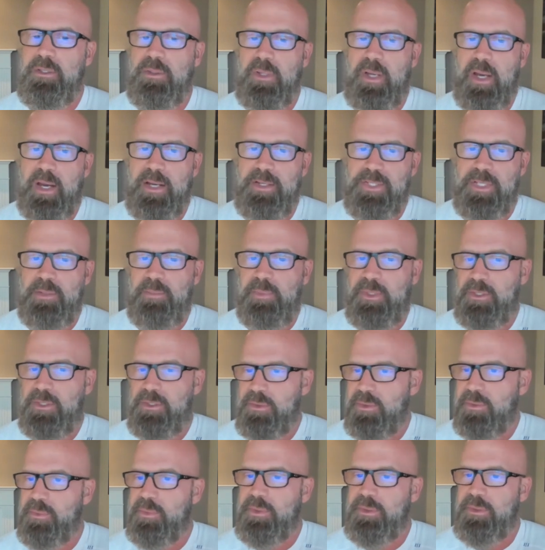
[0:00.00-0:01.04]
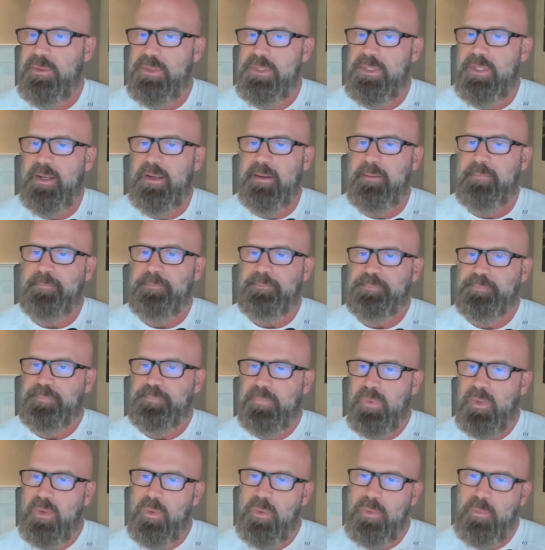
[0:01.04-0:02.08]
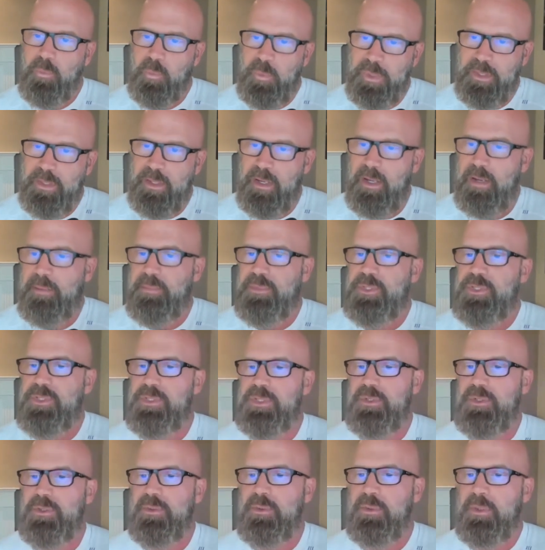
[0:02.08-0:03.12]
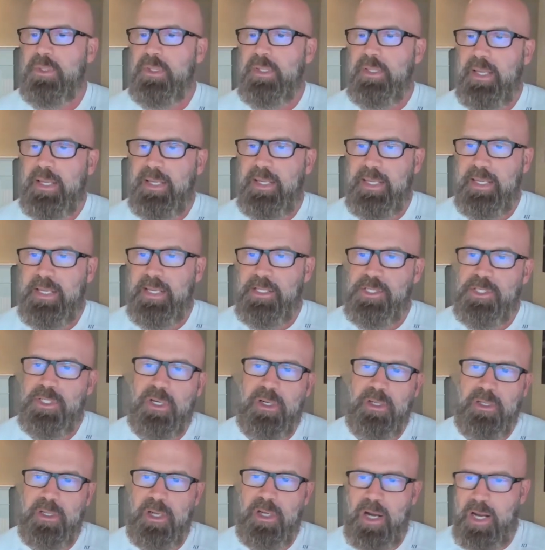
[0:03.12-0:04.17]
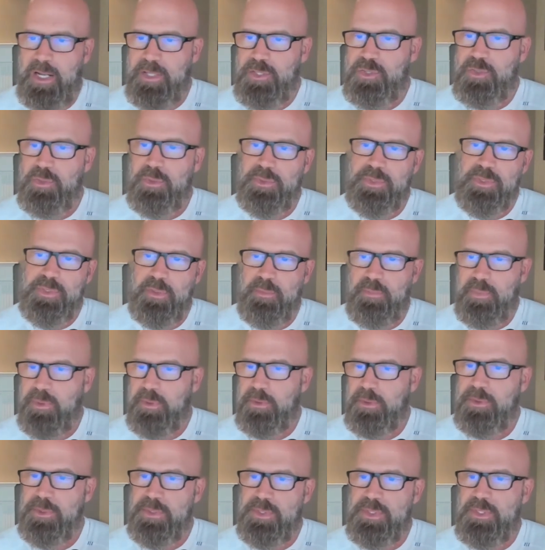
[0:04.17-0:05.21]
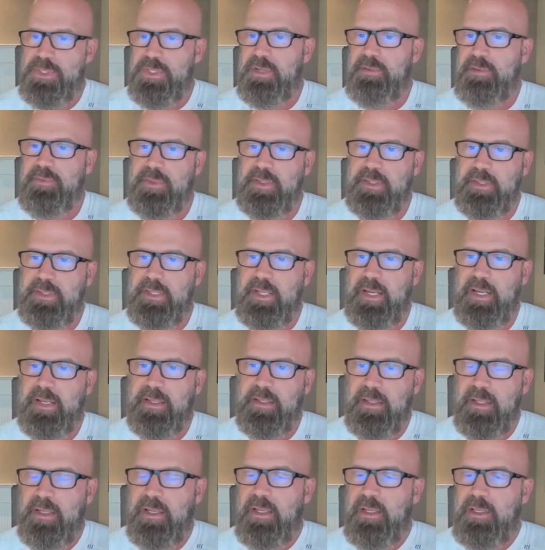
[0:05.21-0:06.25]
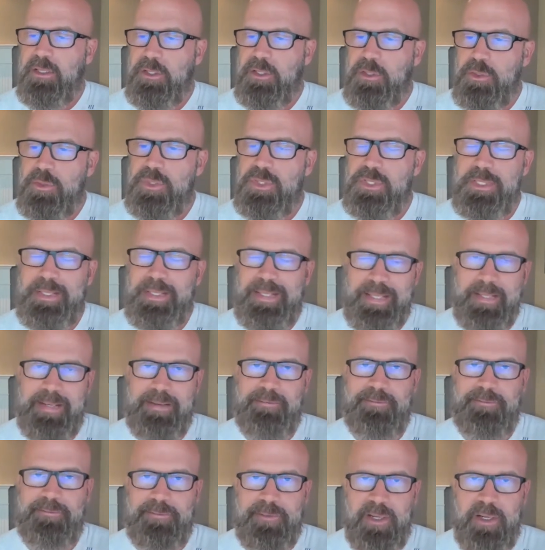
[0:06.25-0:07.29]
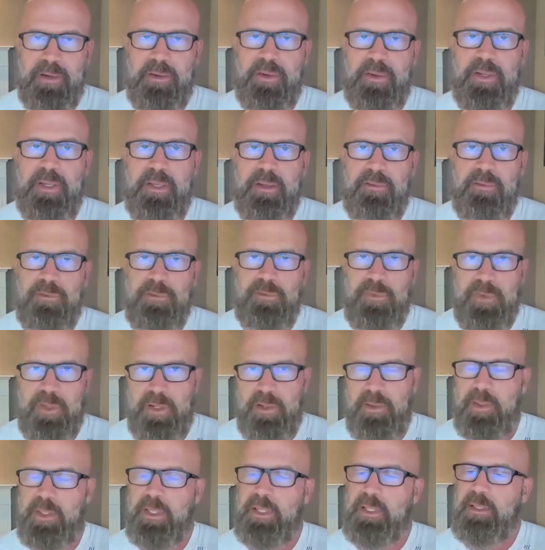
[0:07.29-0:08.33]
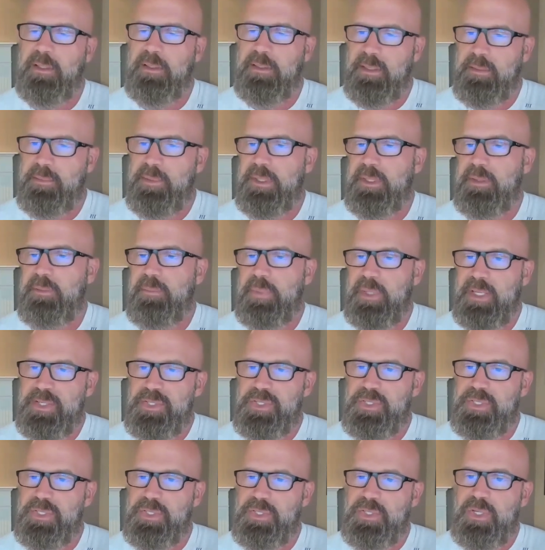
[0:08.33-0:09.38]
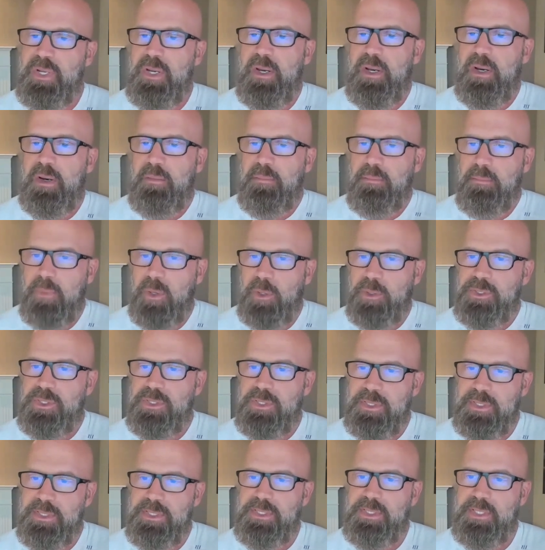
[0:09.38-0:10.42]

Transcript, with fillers: you guys can be doing with your time when it comes to engaging on consoles, computers, and stuff like that use it in a very, very limited basis. Most of the